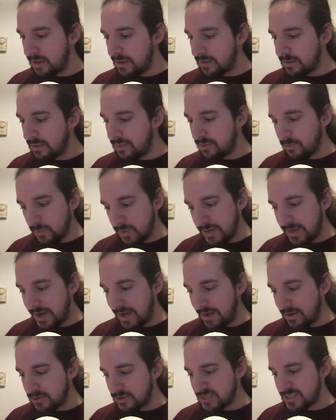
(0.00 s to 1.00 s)
The three
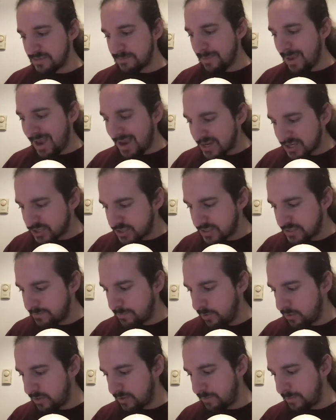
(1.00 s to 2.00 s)
gators smashed his
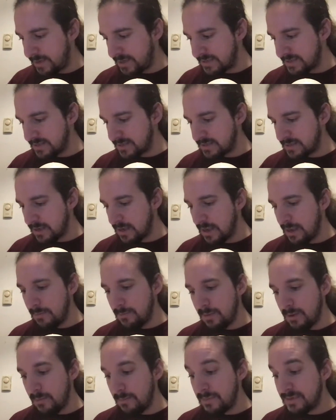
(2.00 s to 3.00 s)
boat to pieces,
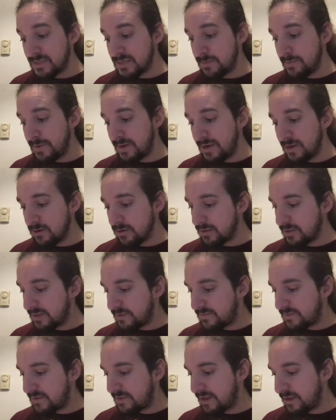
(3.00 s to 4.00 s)
but Mr. Badir
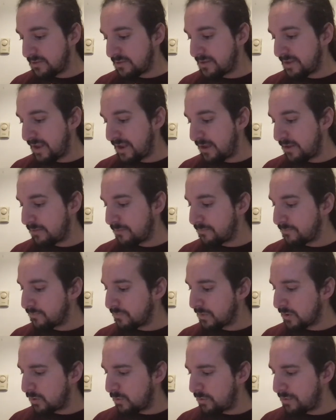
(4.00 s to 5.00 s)
lived to tell the tale,
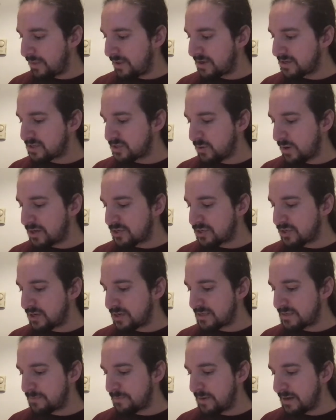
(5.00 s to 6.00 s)
with a scratch on
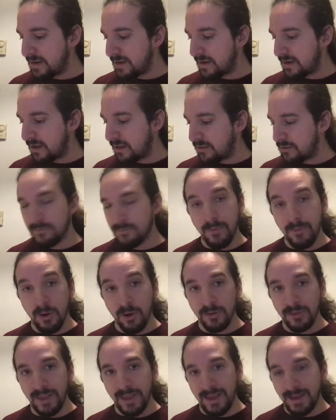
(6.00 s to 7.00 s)
his peanut colored
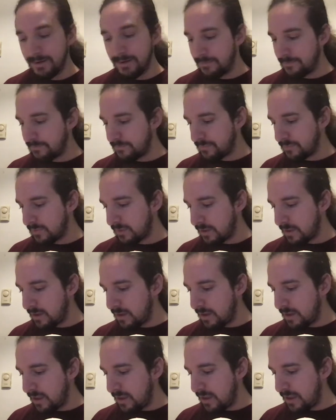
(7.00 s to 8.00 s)
bald head.
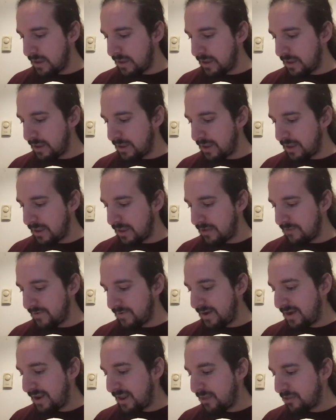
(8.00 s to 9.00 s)
If
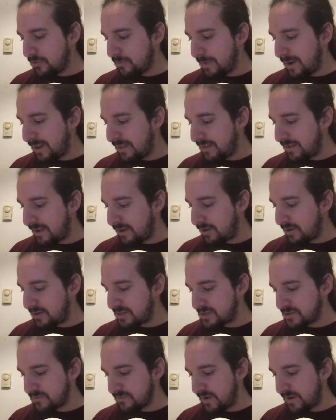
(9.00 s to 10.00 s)
any other man in the town had
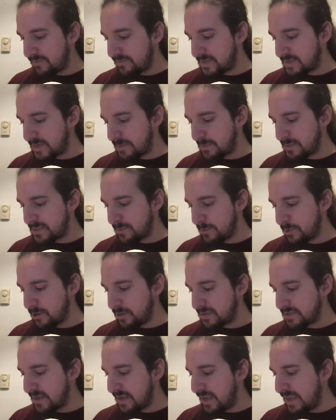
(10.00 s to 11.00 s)
survived the same
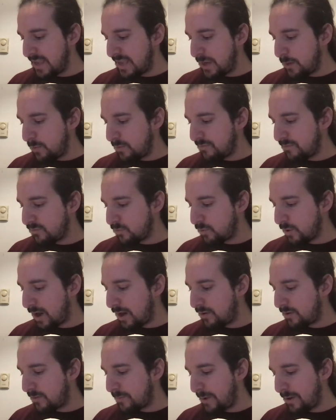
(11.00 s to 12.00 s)
experience, he would have
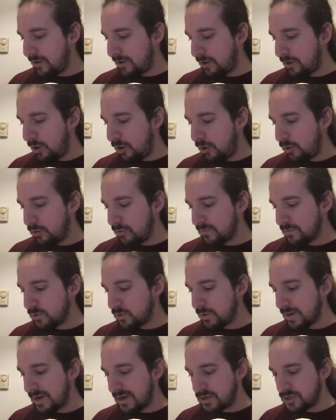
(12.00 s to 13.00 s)
crowed about it all over
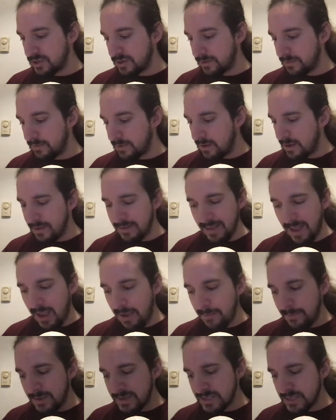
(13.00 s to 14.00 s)
creation.
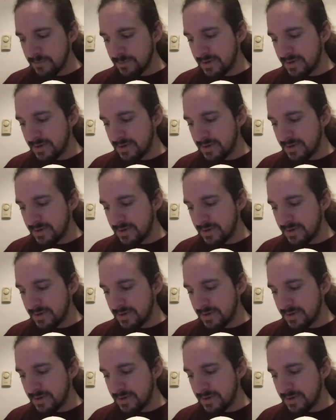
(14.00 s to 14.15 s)
Not Mr.